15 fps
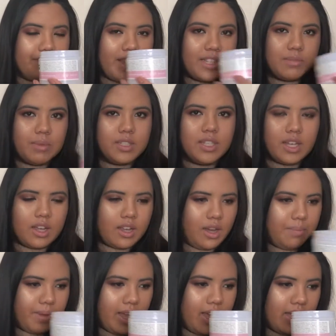it smells like a
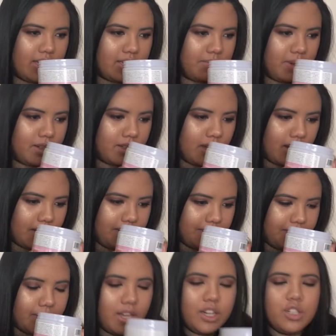cupcake. It
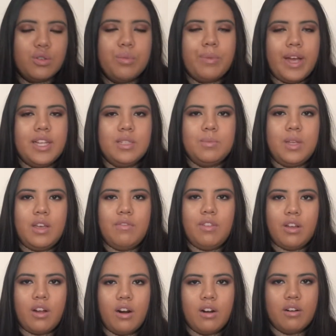just reminds me of
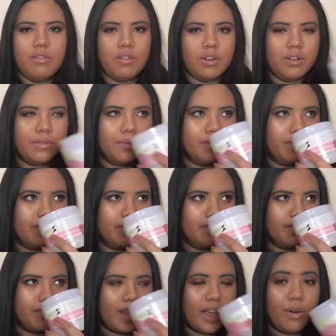the carnival.
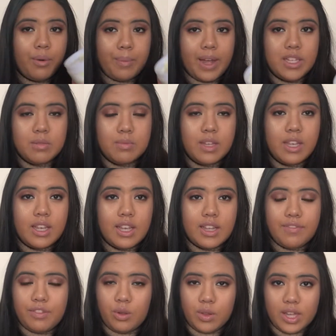It reminds me,
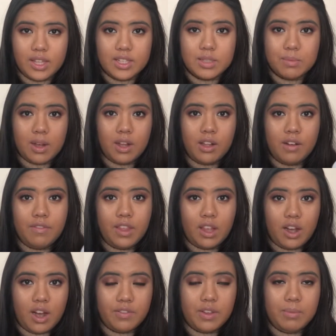if you like the smell of the
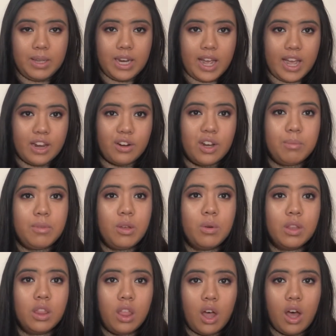coffee bean eye cream, you
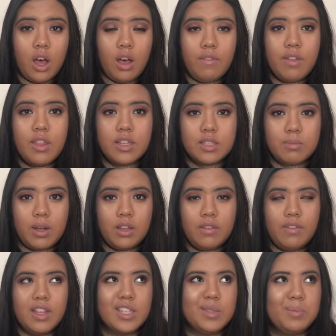would love the smell
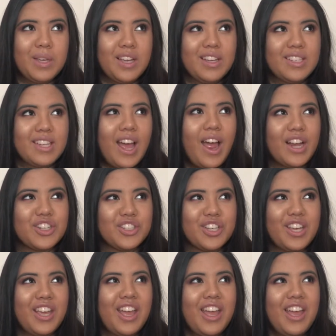of this, because
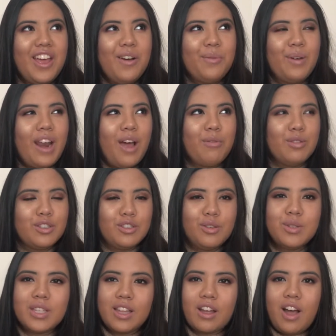actually when I was
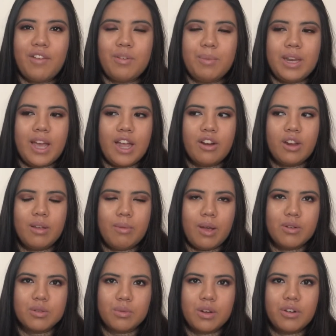using the coffee bean eye cream, I
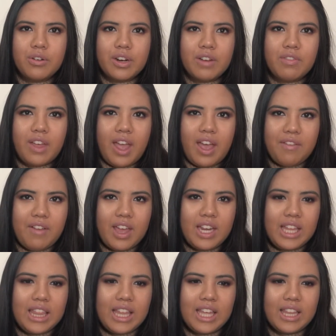was wondering if they have
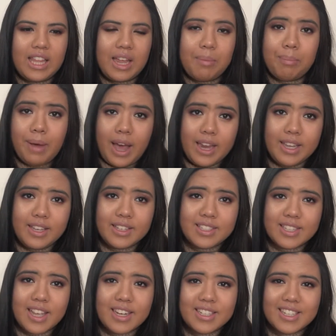anything like body
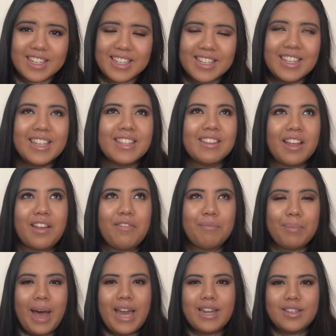scented, like
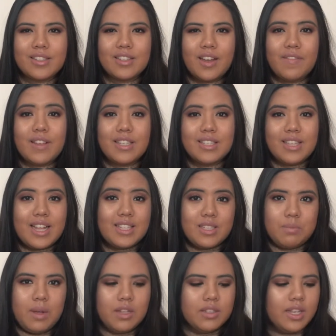body stuff that
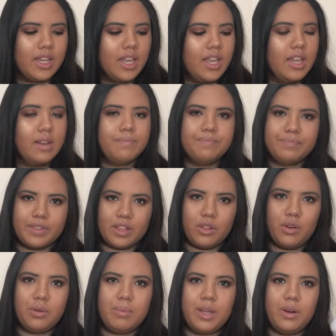smells like it.
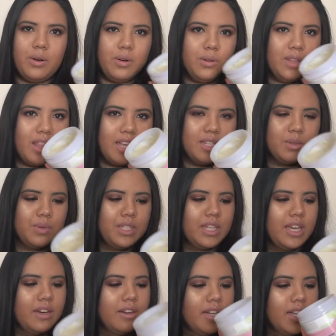Lo and behold, this was
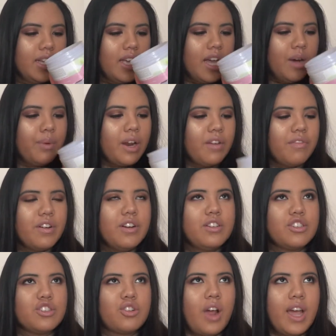it. When I
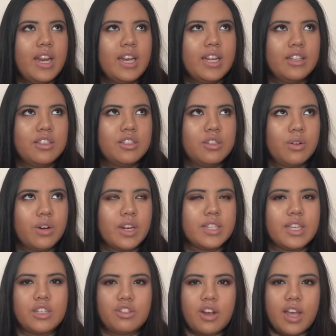first tried it in store, because
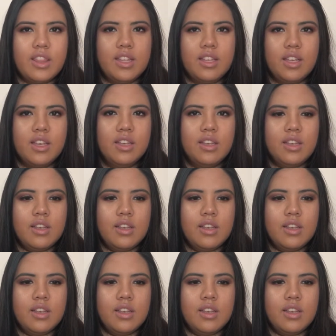I tried the